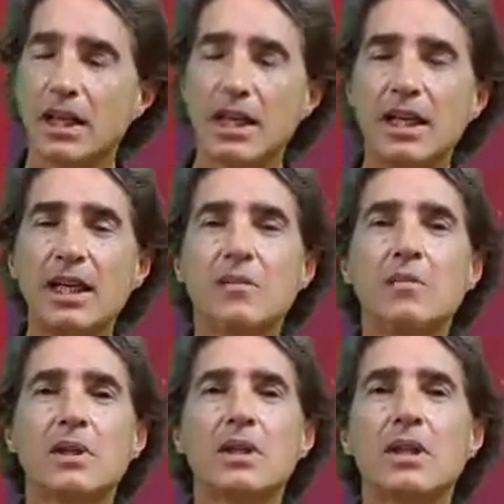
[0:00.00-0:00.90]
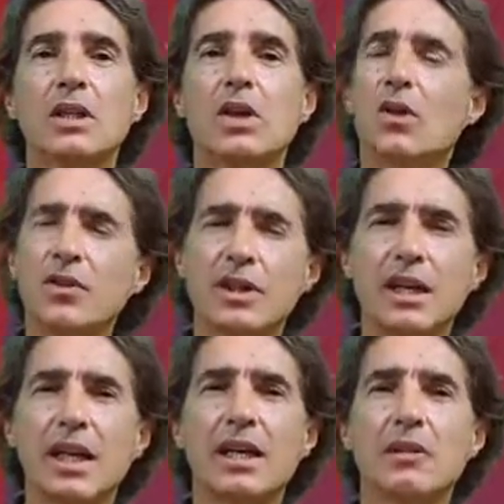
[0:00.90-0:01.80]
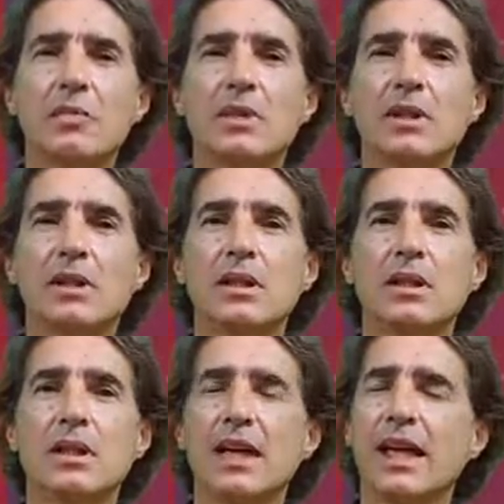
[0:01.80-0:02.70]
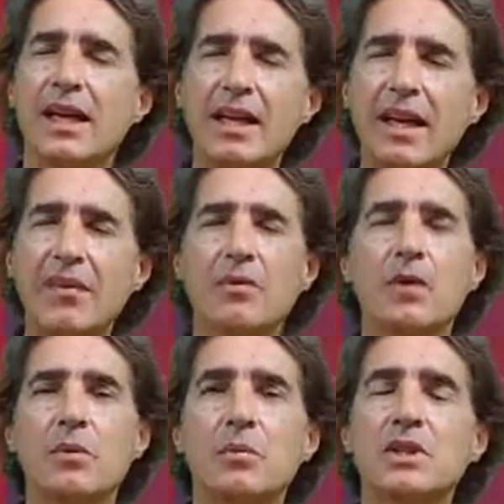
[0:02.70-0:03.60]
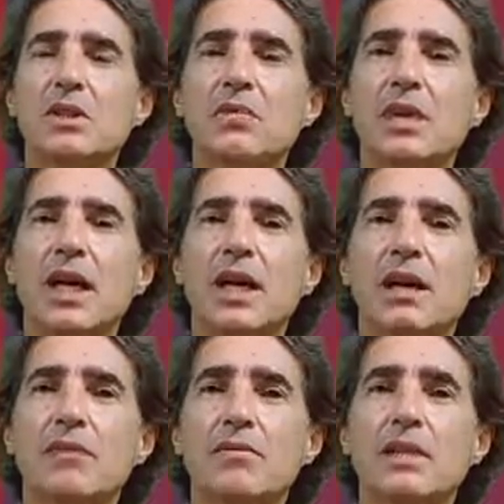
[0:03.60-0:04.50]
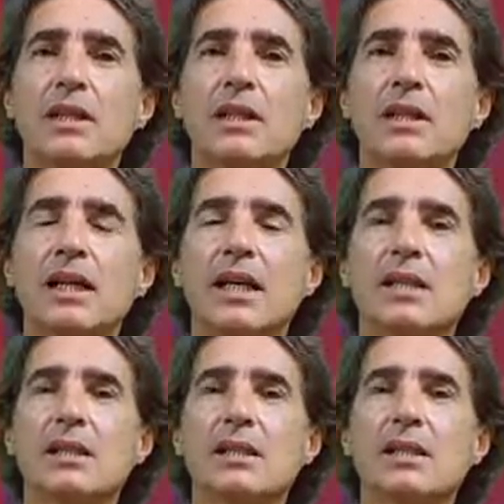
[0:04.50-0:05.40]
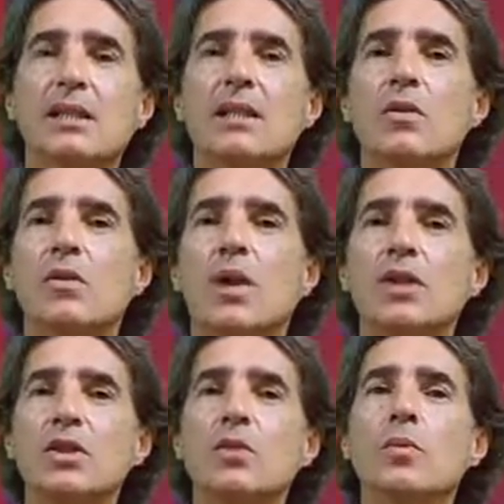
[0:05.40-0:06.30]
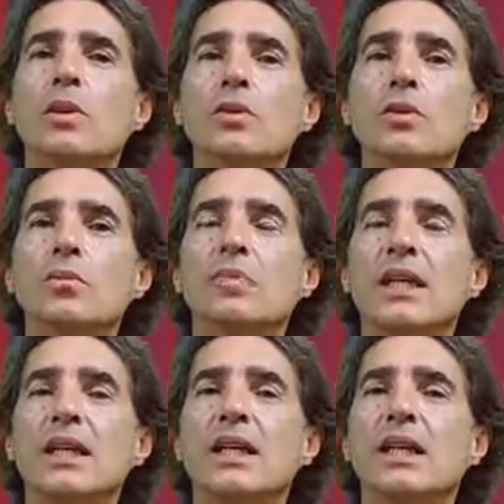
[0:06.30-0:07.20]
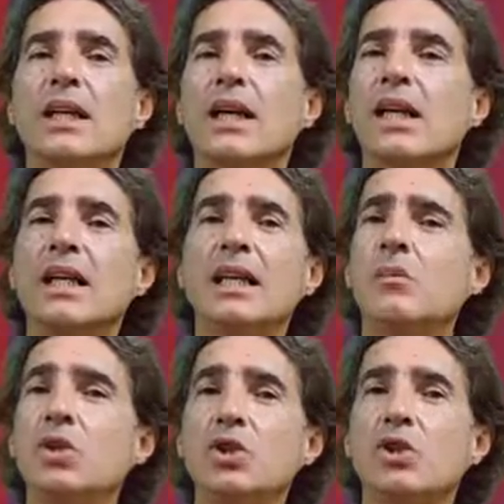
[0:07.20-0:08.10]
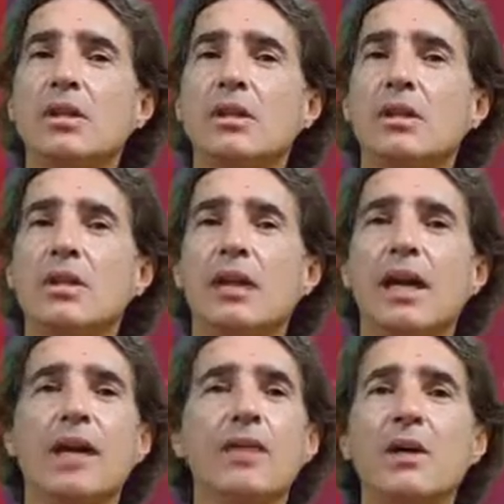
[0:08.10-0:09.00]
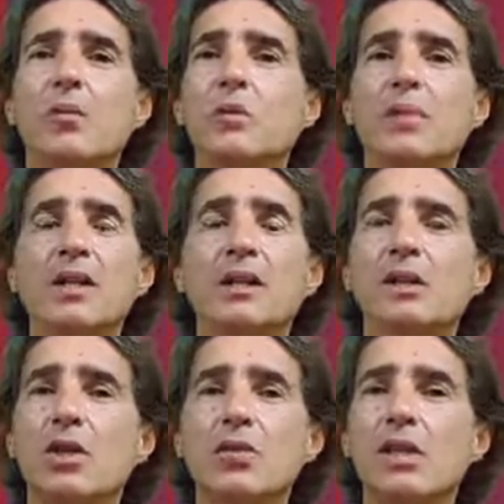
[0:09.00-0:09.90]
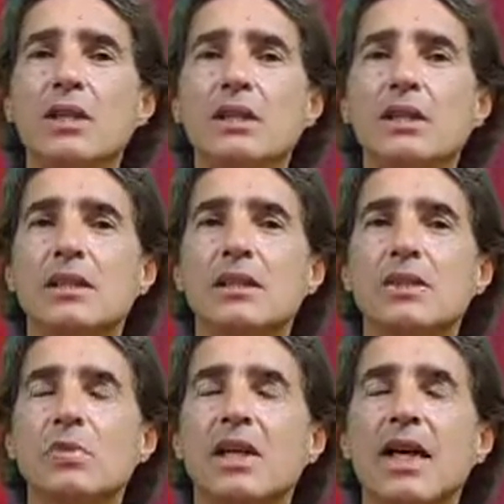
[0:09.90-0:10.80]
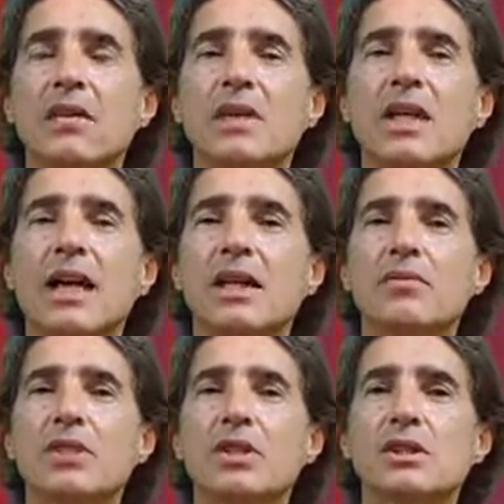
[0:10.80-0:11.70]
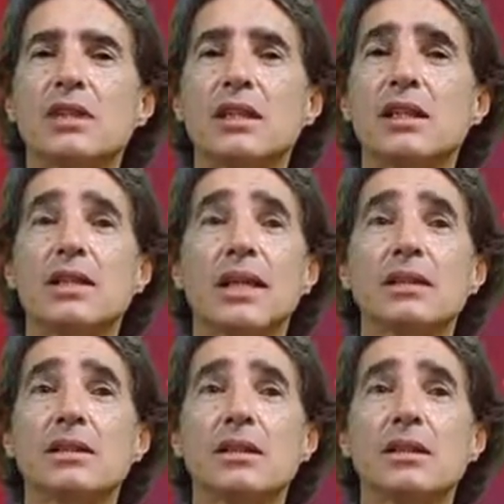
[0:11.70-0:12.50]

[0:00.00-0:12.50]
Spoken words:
in Him all the time, in every moment of your life, as what you want to be in image. And that would be so easy to behave in life, just thinking that